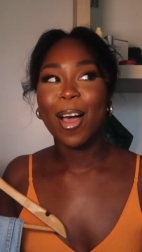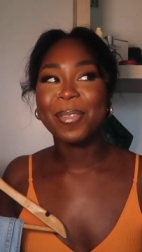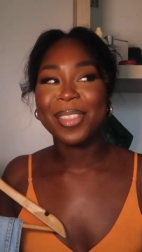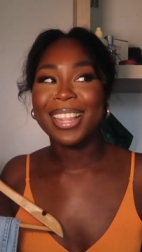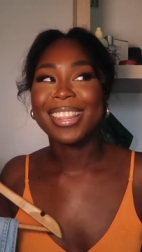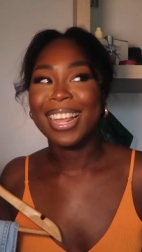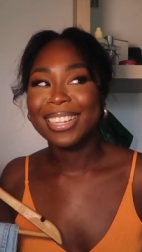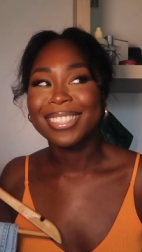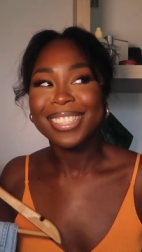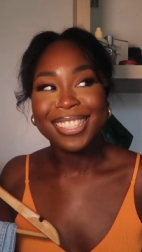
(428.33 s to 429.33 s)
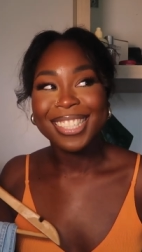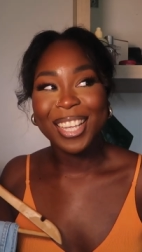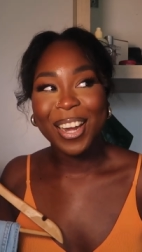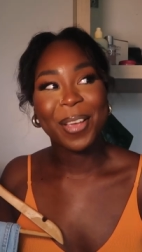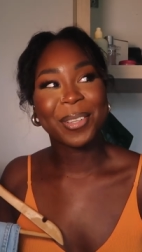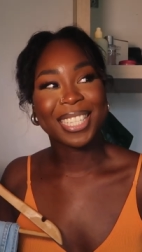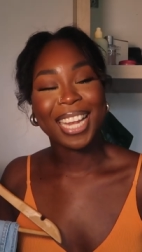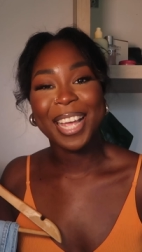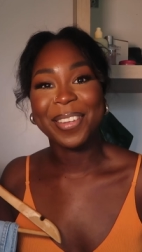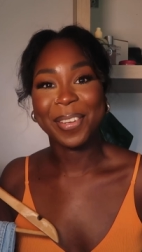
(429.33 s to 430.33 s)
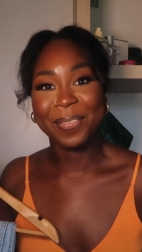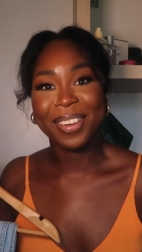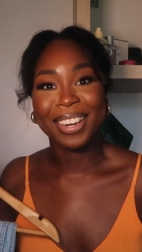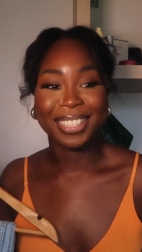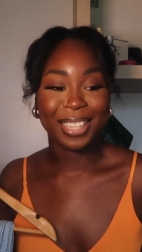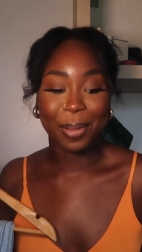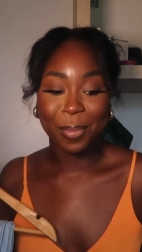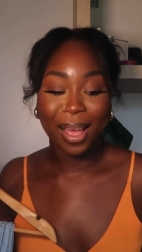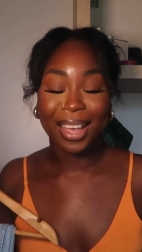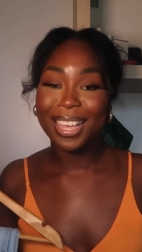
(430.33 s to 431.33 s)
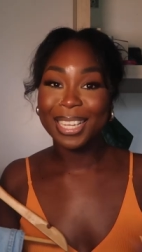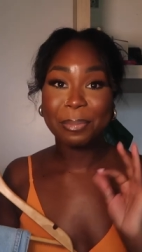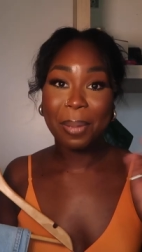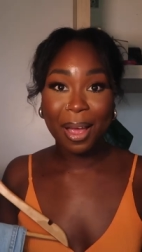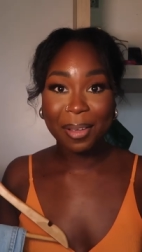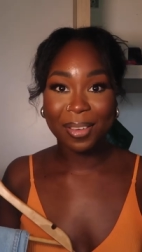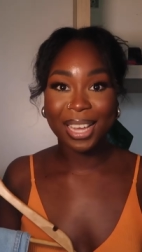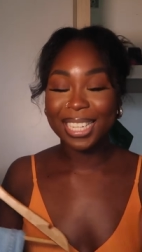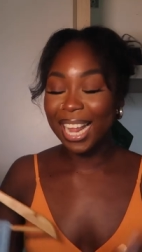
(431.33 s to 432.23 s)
other than that you know, slight inconvenience of the back, it's perfect.